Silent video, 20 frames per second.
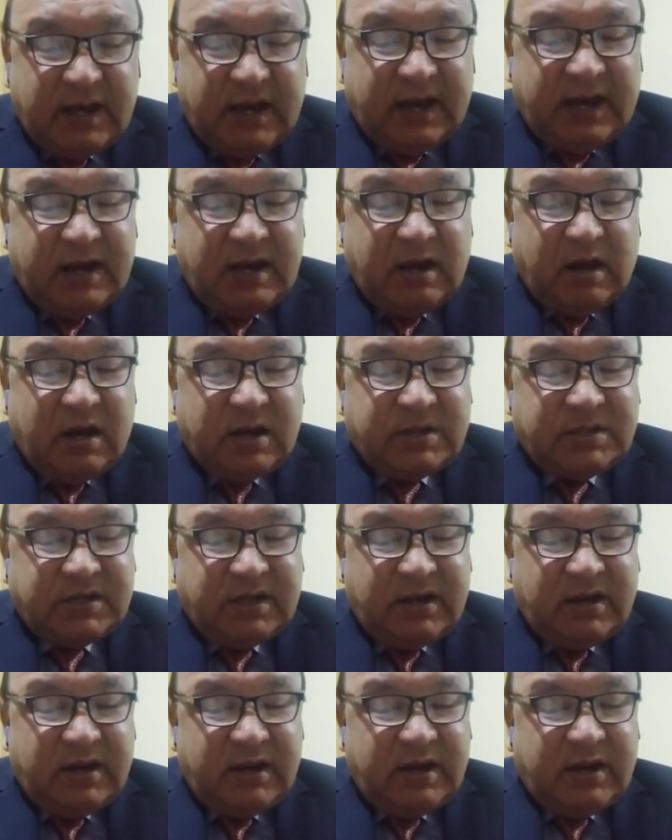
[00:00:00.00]
and are
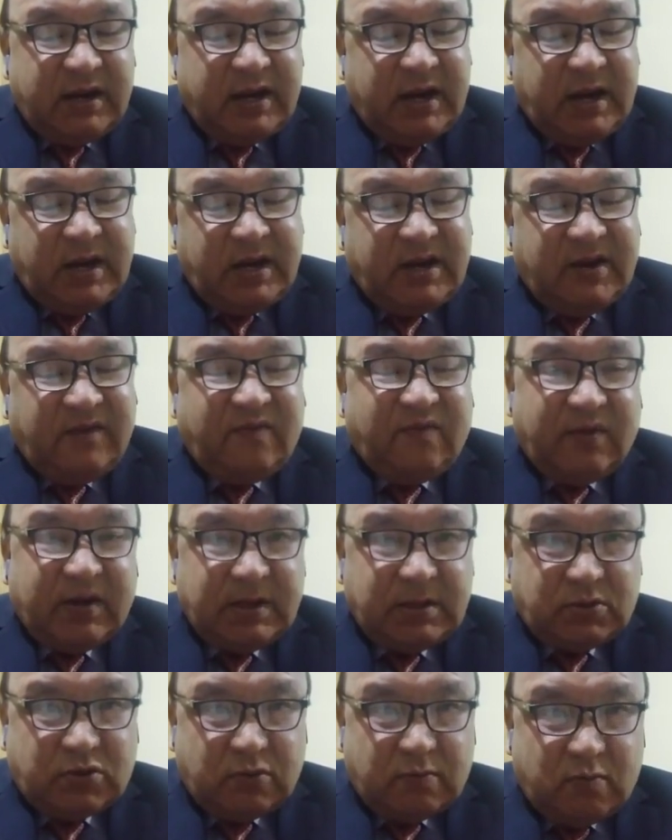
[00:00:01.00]

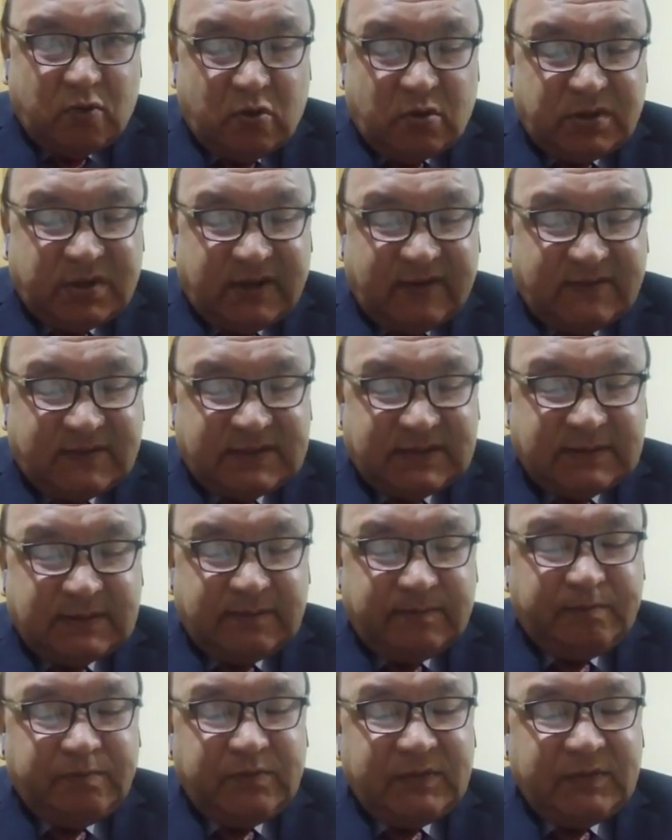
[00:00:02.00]
indifferent to motives,